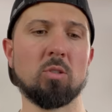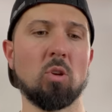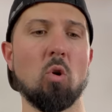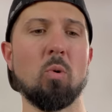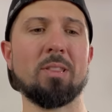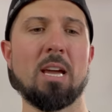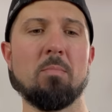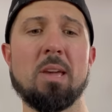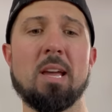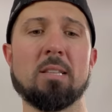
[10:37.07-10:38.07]
So what
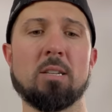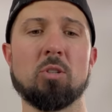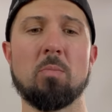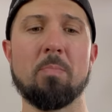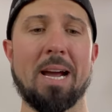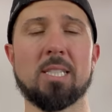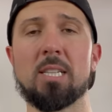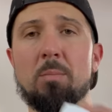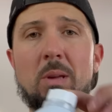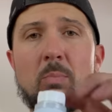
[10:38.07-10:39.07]
that means is you're basically
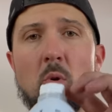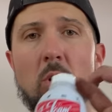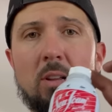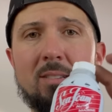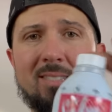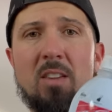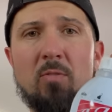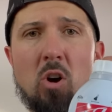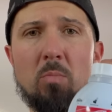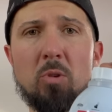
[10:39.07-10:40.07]
going to be pouring
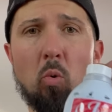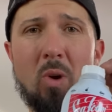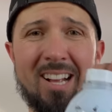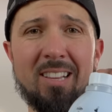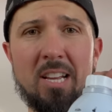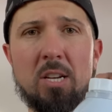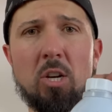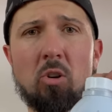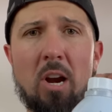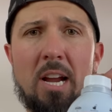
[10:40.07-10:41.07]
Seafoam directly into
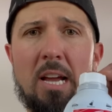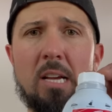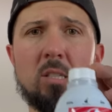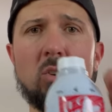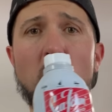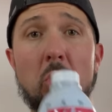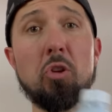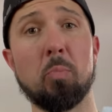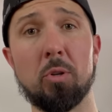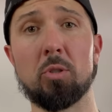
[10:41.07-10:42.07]
your crankcase. So where
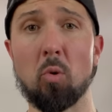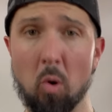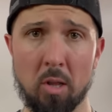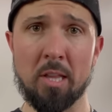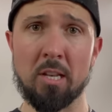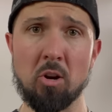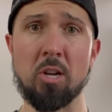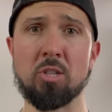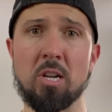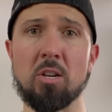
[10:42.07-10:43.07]
you put your oil in your
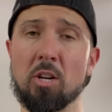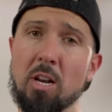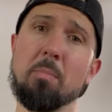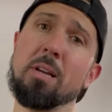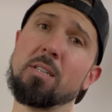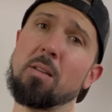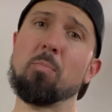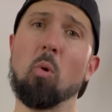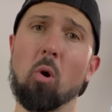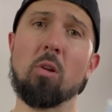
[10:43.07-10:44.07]
engine, you're going to basically
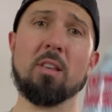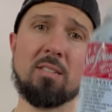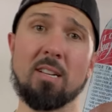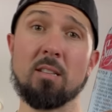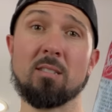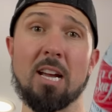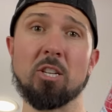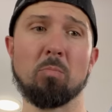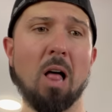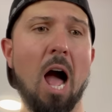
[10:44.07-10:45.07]
pour this inside
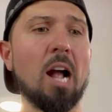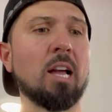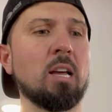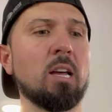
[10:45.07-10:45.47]
your block.